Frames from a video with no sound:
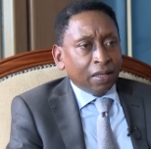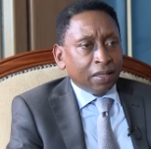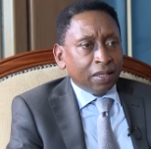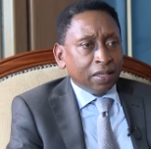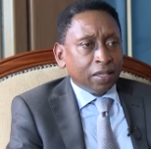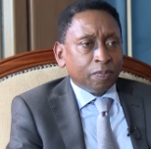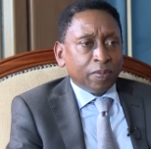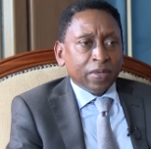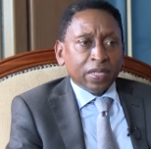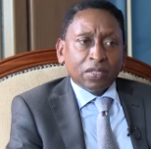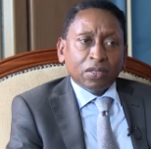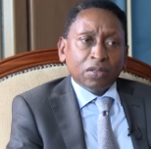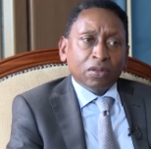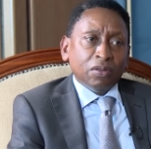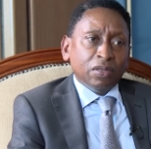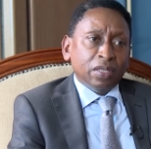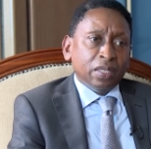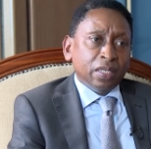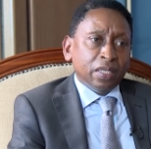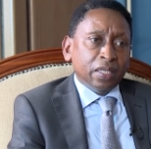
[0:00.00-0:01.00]
this person
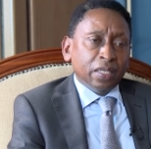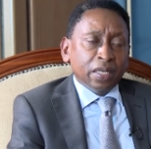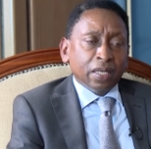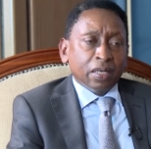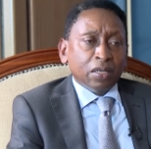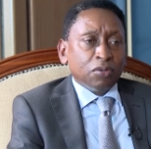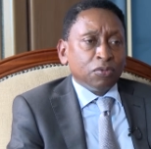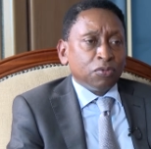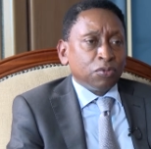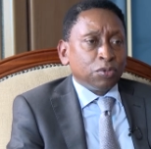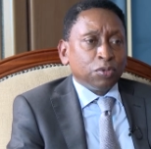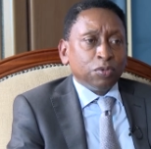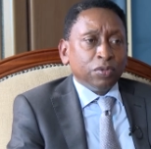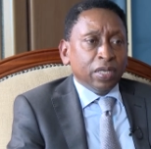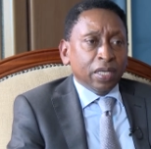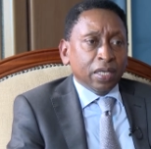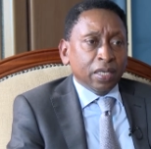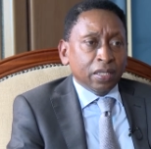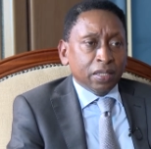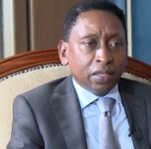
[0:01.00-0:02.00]
only needed 2
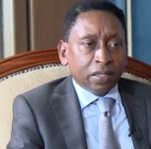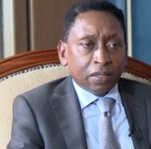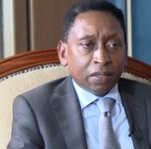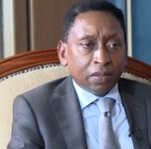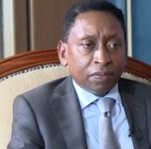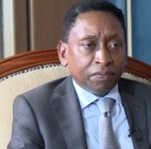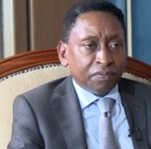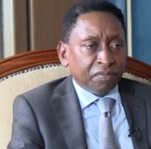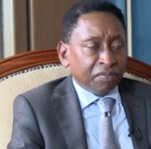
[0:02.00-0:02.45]
days.